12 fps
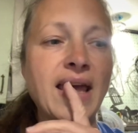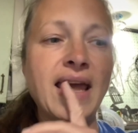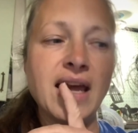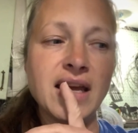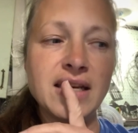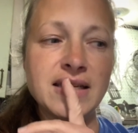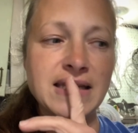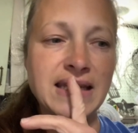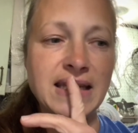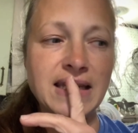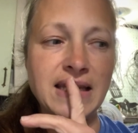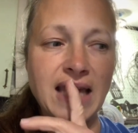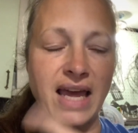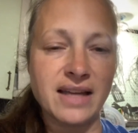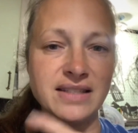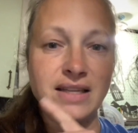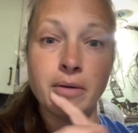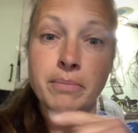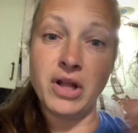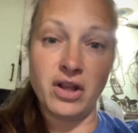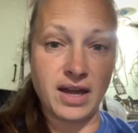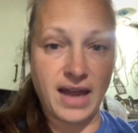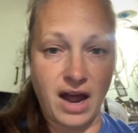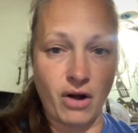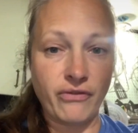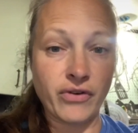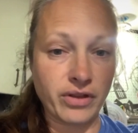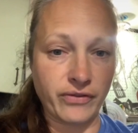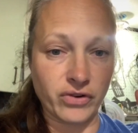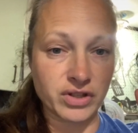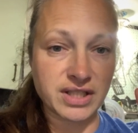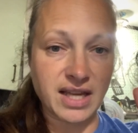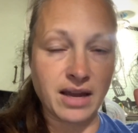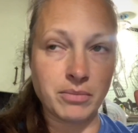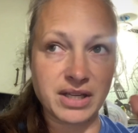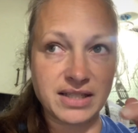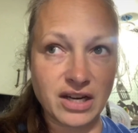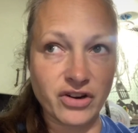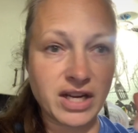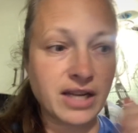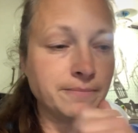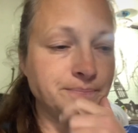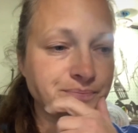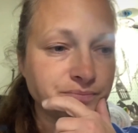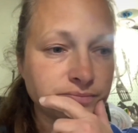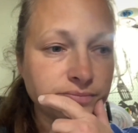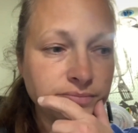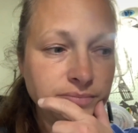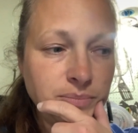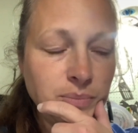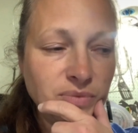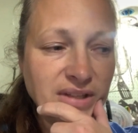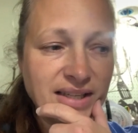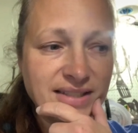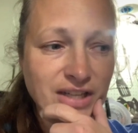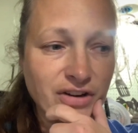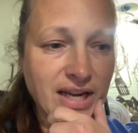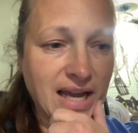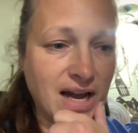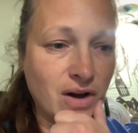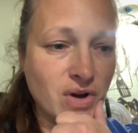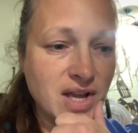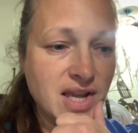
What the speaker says: and he has a milk cow for the first time, a dairy cow.